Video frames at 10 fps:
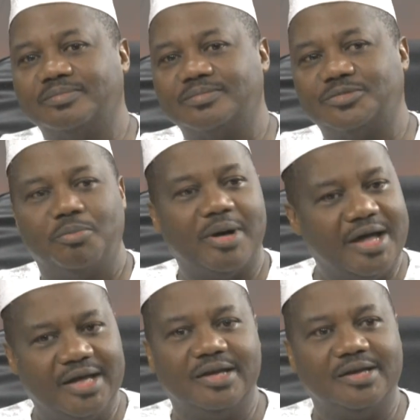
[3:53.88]
to
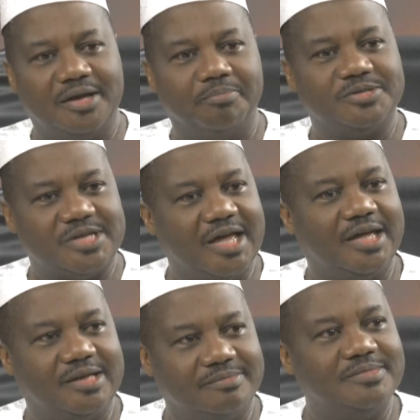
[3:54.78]
buy,
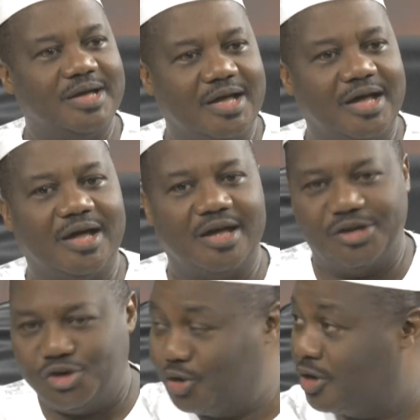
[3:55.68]
say, a
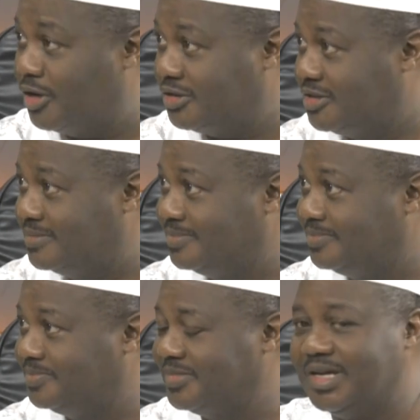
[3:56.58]
yogurt,
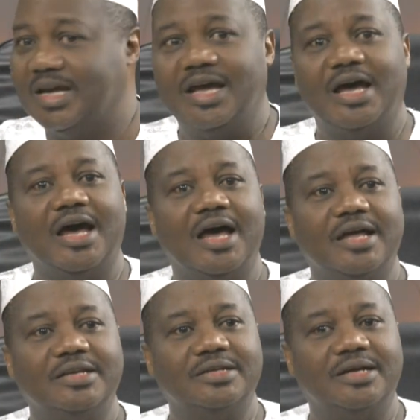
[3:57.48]

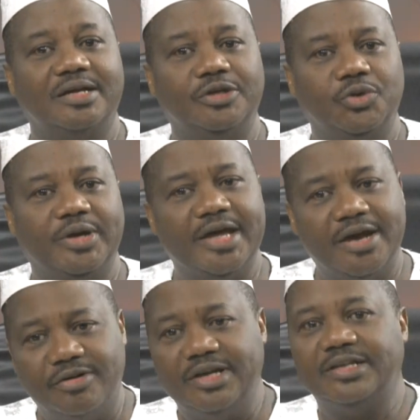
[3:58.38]
and you're
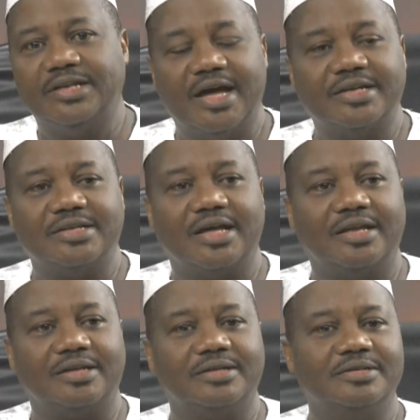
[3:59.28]
hearing that
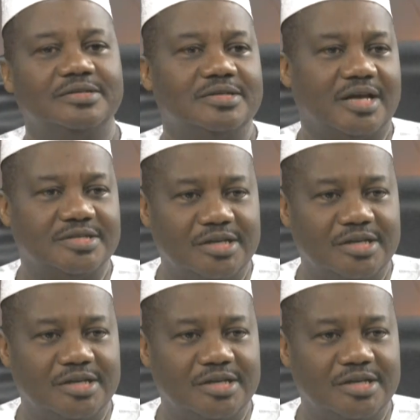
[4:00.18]
there's a